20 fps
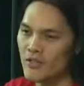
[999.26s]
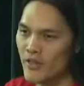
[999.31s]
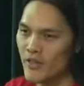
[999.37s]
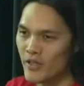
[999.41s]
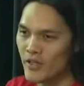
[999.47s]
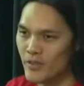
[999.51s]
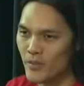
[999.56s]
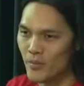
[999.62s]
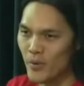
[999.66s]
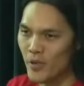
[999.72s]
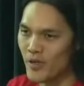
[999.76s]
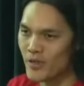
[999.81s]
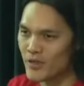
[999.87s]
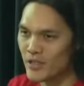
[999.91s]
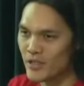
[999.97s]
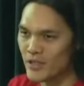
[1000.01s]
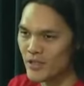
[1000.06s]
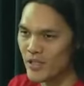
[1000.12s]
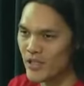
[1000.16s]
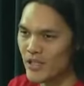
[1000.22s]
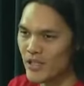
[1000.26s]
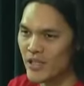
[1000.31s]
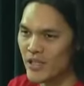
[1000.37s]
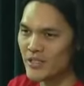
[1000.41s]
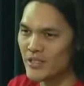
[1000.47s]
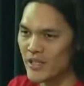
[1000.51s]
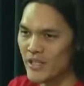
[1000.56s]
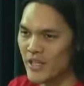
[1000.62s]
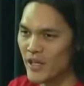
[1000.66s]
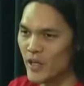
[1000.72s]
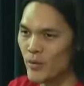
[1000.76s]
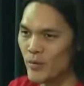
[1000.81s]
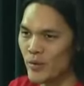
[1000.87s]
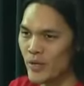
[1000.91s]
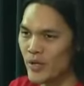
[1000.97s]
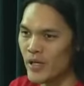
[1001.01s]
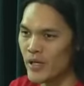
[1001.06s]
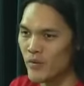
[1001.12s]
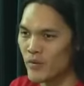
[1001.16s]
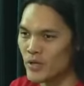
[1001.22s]
Aceveda is a politician. He doesn't care
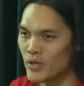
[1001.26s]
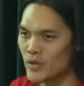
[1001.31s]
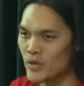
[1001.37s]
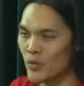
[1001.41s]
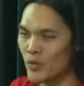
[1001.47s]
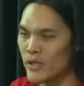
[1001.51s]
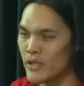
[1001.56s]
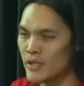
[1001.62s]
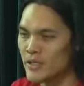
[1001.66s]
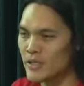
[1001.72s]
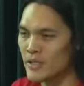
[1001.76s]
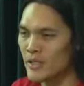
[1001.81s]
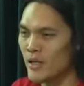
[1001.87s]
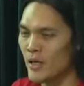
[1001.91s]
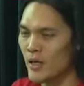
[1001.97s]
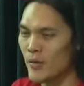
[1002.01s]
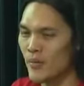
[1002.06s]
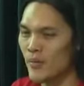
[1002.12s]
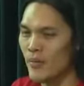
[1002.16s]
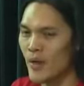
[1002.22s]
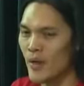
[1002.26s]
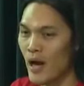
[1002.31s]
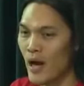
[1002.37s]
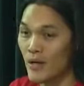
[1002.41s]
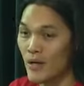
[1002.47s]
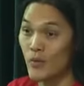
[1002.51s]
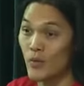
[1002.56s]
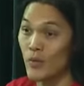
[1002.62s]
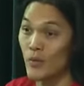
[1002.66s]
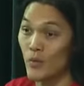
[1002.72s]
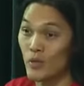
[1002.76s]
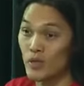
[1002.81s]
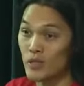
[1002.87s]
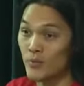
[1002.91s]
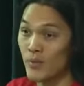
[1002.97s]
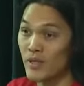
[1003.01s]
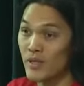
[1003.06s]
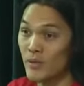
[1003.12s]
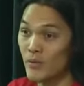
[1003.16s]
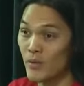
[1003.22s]
about anyone's rights. I don't want to
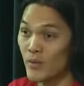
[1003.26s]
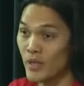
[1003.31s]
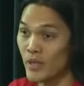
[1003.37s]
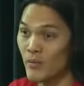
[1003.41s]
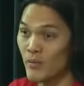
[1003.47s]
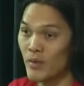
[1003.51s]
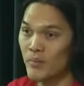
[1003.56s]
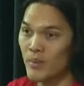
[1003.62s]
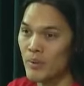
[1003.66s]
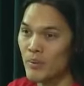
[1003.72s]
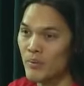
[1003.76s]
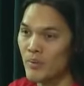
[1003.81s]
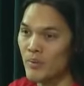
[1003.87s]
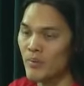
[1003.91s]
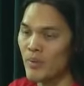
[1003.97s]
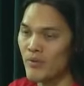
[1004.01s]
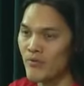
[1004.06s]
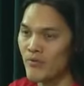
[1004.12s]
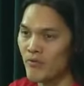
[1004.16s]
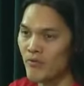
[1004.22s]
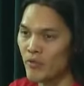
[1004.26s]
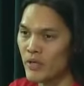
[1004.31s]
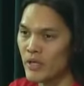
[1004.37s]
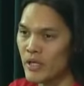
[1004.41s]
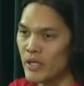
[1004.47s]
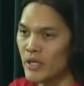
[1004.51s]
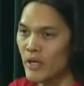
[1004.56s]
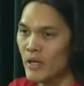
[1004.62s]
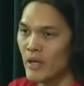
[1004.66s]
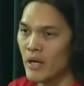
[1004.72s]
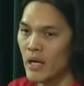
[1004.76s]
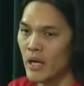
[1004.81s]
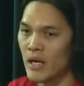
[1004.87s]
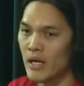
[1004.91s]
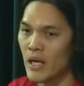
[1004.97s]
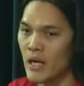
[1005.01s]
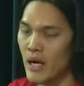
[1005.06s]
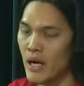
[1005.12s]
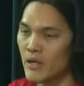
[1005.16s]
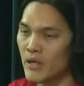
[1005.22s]
worship anyone. I want people to be free,
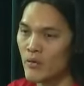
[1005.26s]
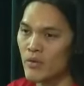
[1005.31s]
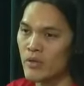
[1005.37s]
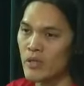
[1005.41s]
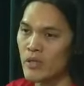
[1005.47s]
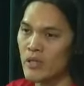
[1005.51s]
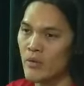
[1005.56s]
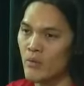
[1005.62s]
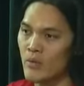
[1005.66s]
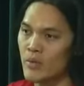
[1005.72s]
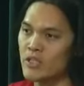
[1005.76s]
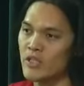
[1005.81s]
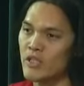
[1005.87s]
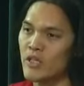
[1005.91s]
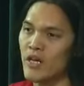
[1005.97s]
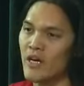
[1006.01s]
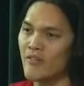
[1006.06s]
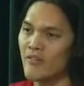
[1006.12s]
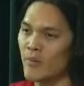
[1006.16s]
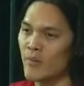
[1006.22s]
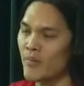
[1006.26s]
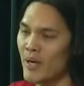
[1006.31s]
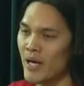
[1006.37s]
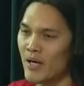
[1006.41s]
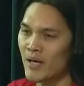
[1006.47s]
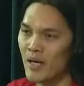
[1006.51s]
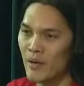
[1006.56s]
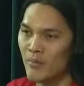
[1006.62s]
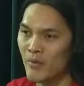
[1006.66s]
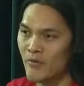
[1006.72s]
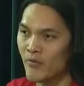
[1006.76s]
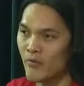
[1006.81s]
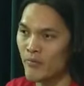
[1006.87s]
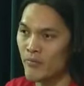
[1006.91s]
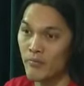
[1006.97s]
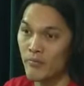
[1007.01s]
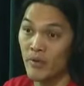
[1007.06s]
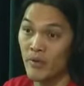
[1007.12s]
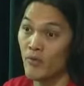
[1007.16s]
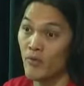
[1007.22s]
and I don't think that we should have to bow down
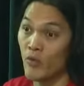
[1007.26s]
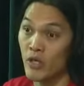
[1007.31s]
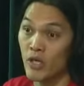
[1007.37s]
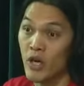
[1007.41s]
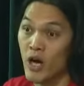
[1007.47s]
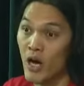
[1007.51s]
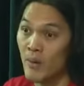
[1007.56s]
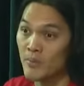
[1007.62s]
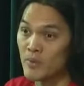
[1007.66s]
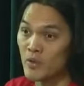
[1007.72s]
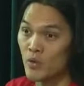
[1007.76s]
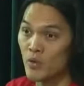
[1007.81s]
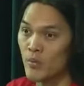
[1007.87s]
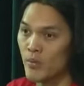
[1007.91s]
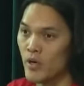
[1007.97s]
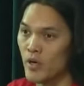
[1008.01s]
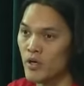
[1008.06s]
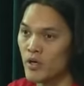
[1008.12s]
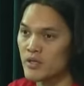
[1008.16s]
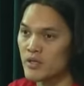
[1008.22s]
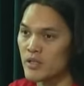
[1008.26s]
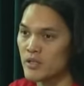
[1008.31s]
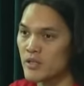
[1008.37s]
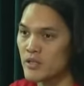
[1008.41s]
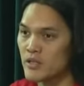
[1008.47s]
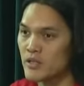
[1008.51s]
before cops or politicians.